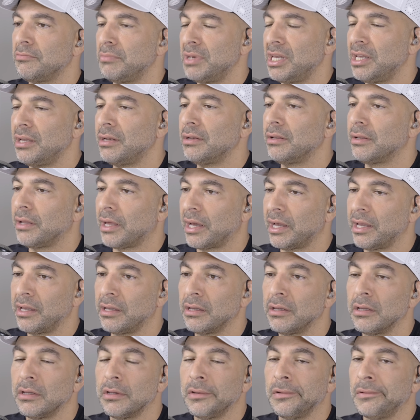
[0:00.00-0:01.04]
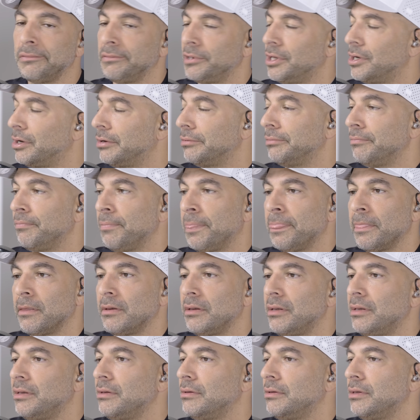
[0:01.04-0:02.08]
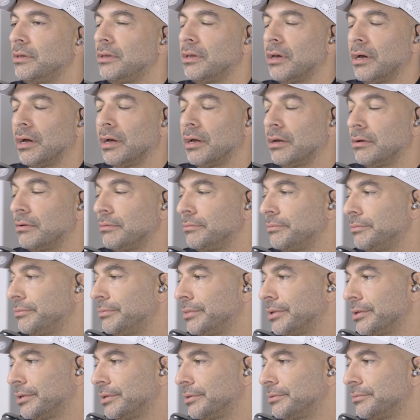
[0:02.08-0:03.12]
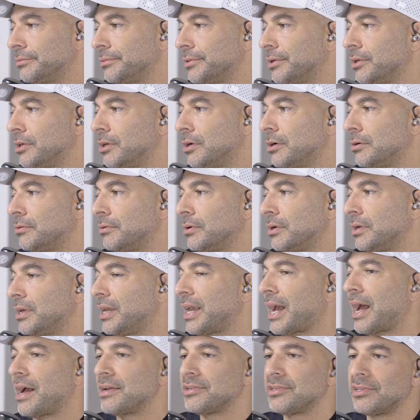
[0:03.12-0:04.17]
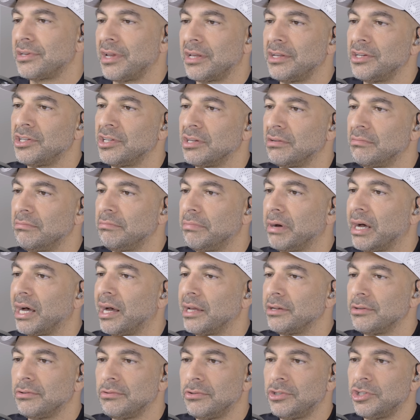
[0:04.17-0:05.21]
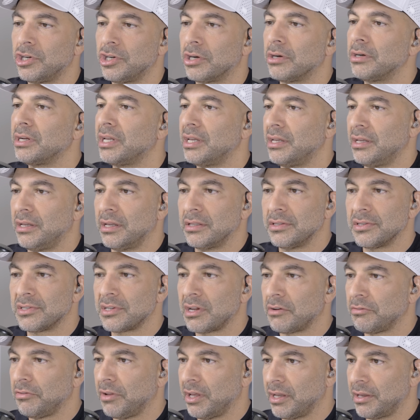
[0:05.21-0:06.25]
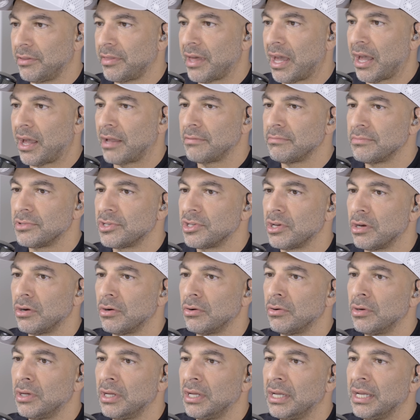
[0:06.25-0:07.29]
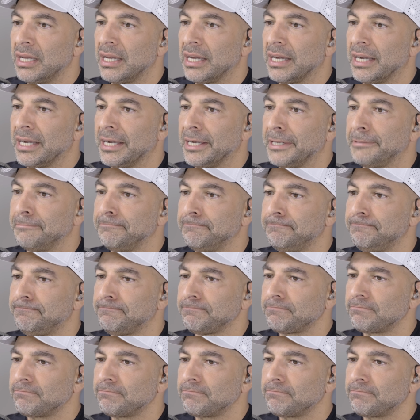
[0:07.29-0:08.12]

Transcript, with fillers: meat, like, you know, uh, uh, you know, gas station bought jerky and stuff like that. So, um,